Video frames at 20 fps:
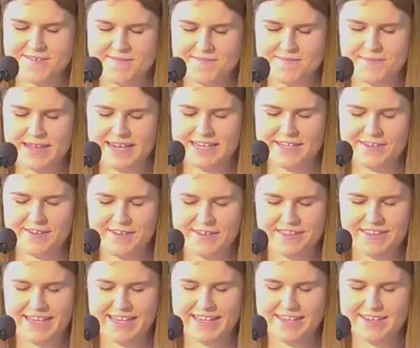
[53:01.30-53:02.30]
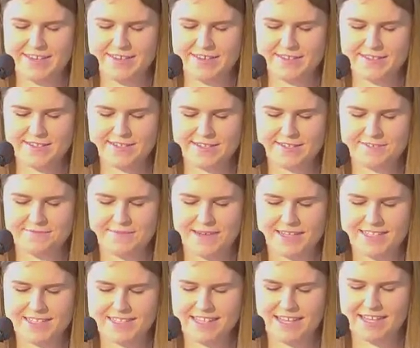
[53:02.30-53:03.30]
Mighty God, thank you so
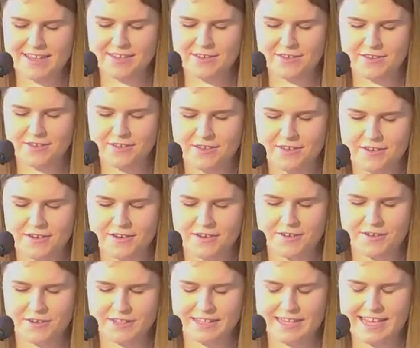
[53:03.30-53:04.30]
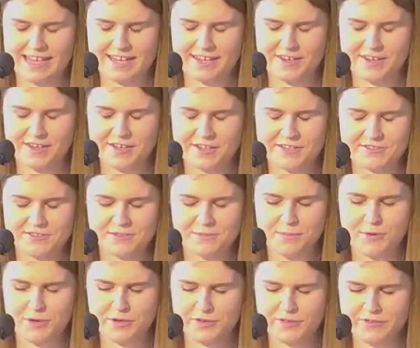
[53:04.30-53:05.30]
much that you are not a king who is
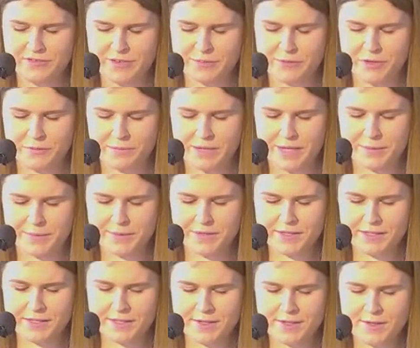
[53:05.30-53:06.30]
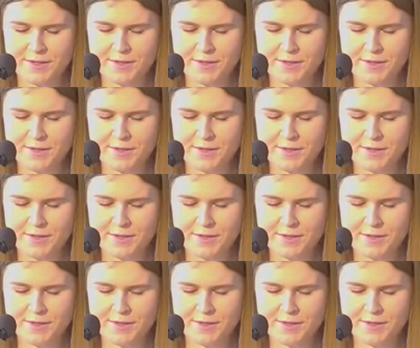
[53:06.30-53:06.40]
removed from your people